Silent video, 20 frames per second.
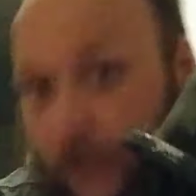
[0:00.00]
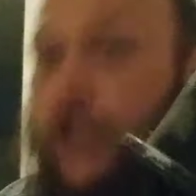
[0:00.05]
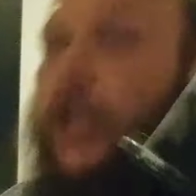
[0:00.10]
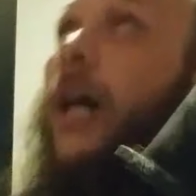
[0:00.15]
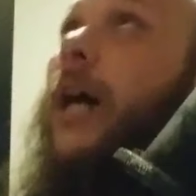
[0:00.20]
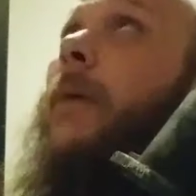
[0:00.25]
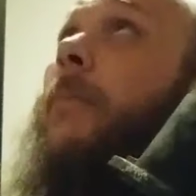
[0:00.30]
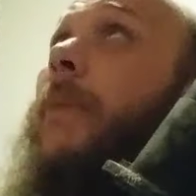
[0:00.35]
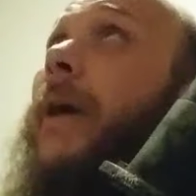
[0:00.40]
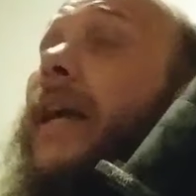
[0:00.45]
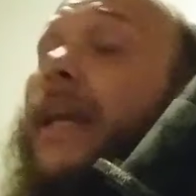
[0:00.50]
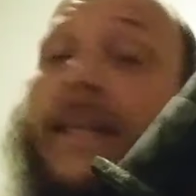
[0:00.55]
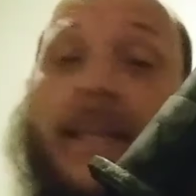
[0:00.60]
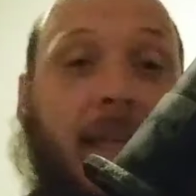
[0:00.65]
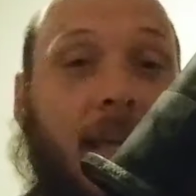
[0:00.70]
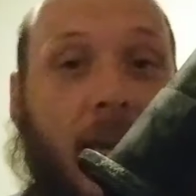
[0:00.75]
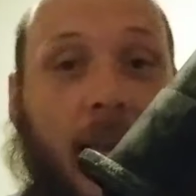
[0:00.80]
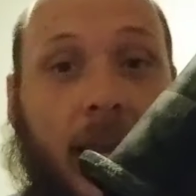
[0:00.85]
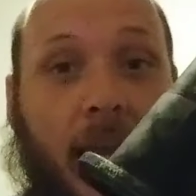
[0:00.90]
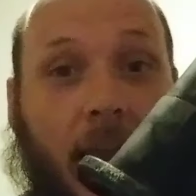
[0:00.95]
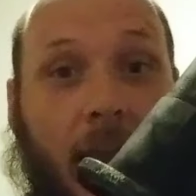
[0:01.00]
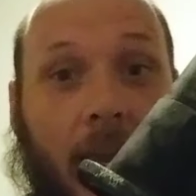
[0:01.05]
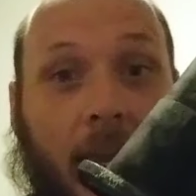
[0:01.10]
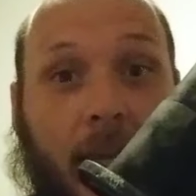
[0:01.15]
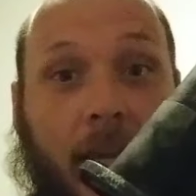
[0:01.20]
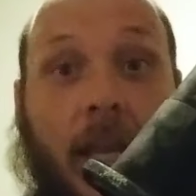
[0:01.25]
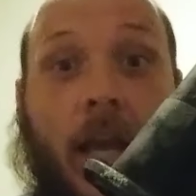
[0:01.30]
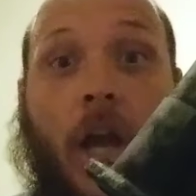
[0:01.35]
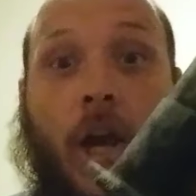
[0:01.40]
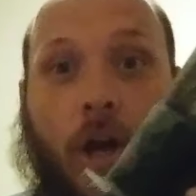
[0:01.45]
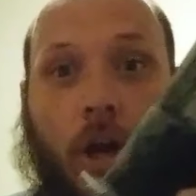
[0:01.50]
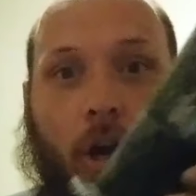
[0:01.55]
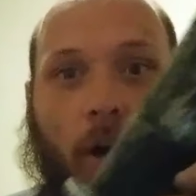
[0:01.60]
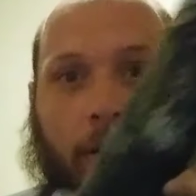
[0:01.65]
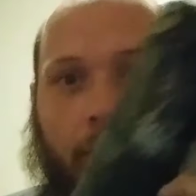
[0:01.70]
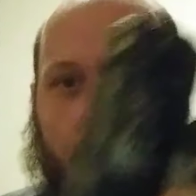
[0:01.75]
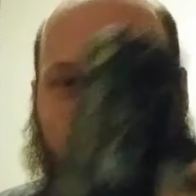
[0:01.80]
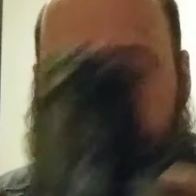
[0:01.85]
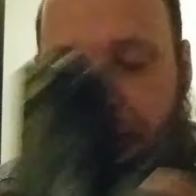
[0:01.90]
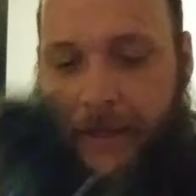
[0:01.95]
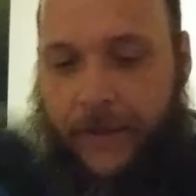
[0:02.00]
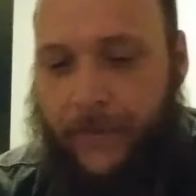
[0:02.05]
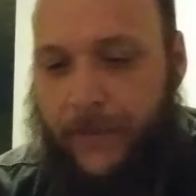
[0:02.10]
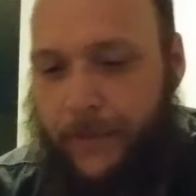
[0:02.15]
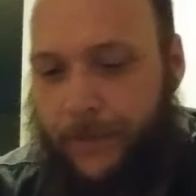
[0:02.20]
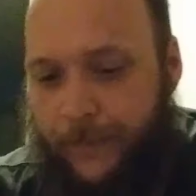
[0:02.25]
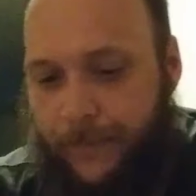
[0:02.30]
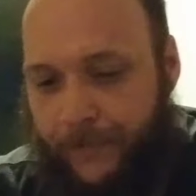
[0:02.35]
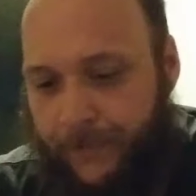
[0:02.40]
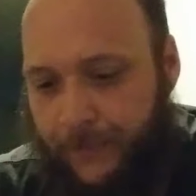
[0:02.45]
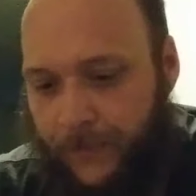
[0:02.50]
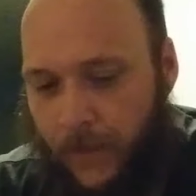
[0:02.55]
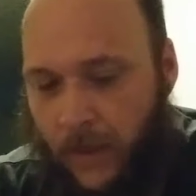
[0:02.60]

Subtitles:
the shop, aka our dining room.